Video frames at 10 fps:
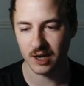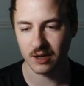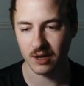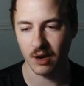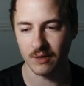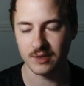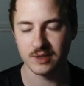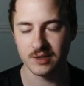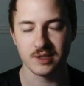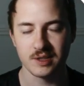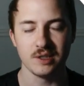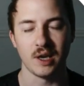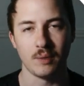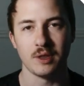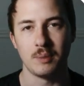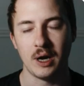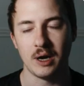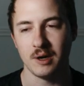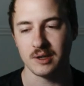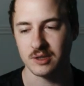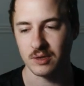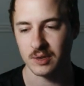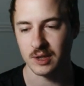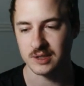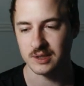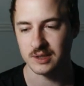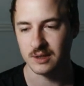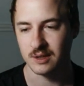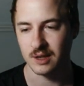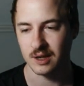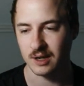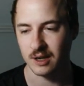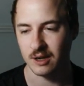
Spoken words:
obviously you can't win the buy box, so that's not going to help.